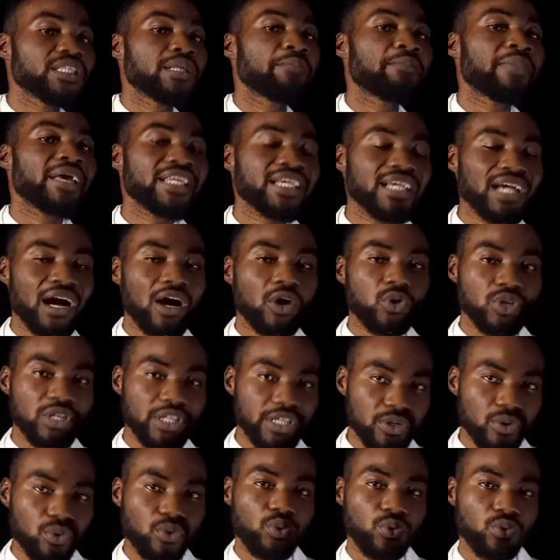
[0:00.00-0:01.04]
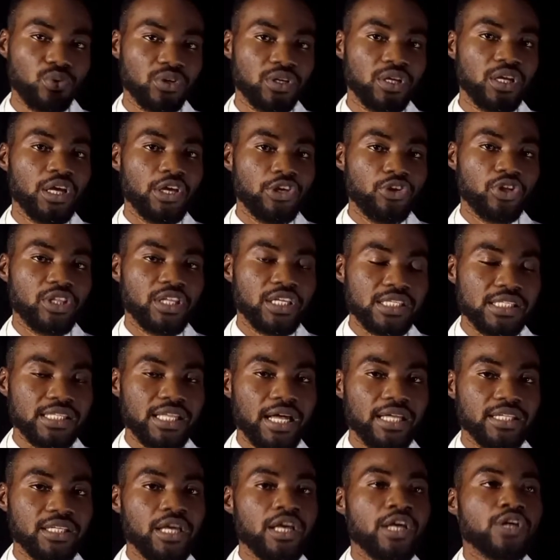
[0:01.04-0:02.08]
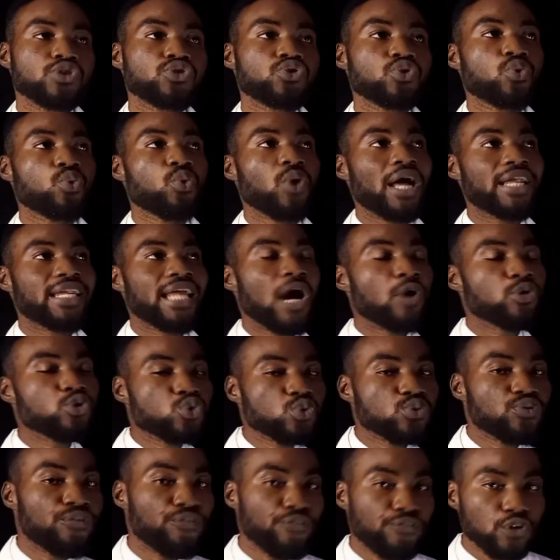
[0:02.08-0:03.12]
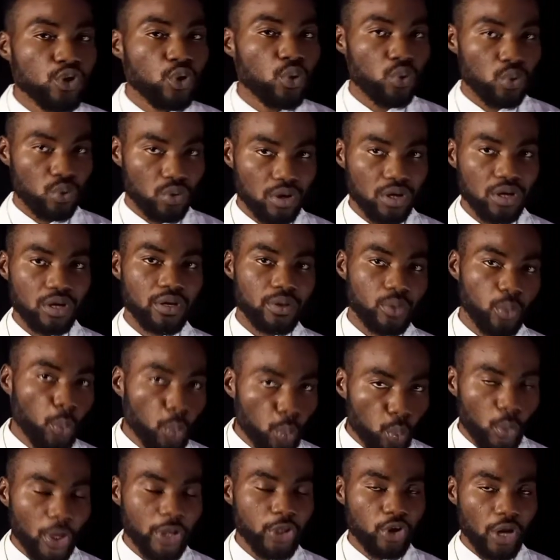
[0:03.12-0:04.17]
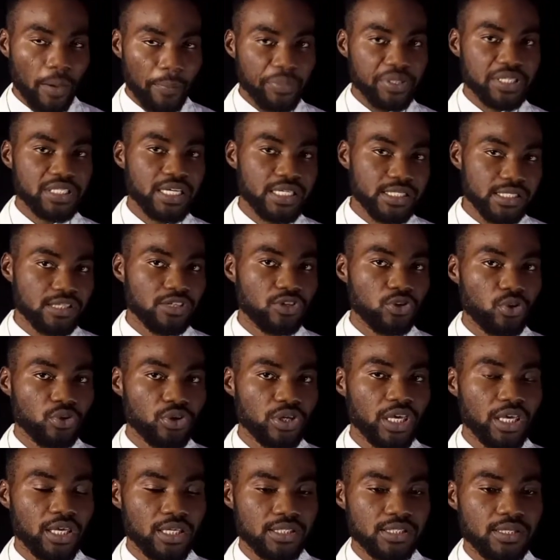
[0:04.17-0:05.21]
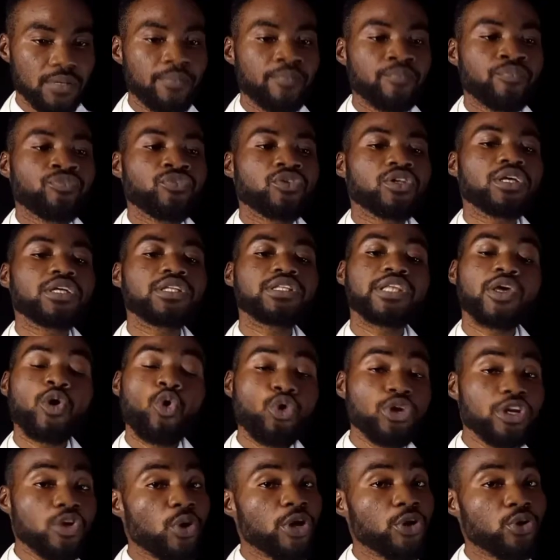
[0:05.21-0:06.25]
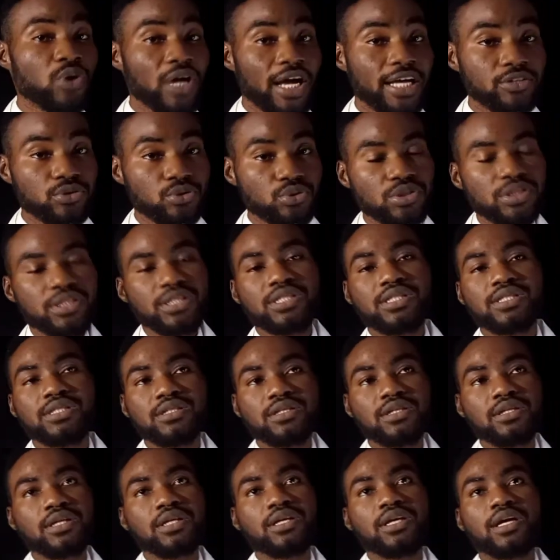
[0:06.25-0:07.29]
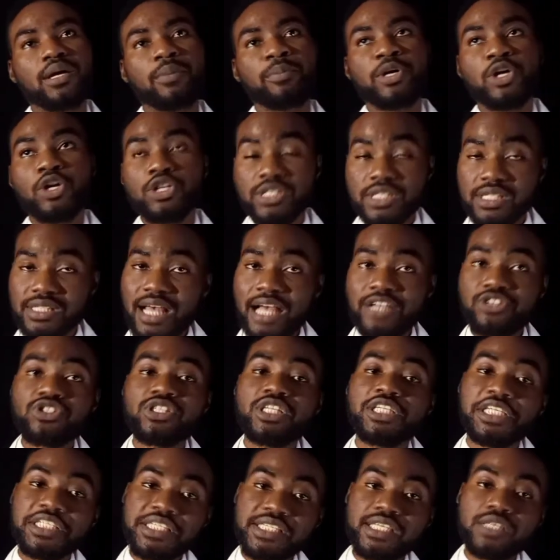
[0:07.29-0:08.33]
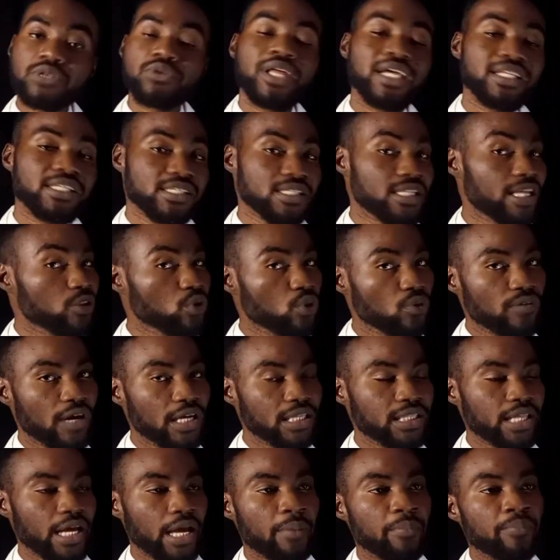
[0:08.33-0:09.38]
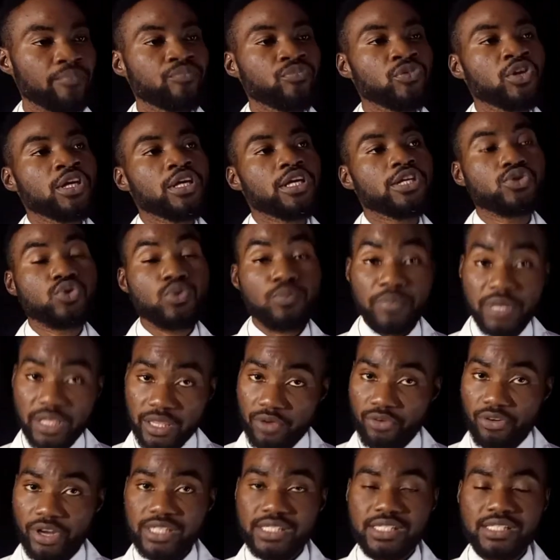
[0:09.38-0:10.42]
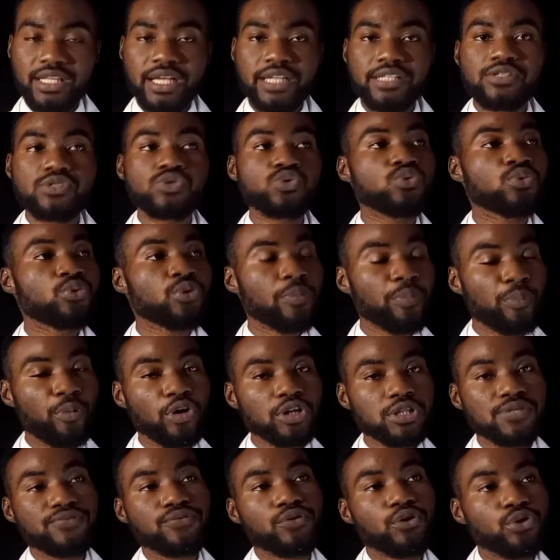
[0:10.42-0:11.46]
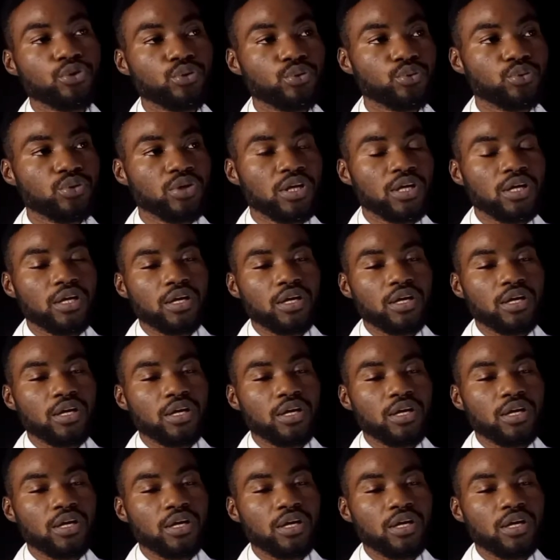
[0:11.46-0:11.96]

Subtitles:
the medical lingo, you understand? So, and how to flow when you are presenting your case. The only way you can do this, because it's actually a skill that is learned over time, is to meet the residents to report for you.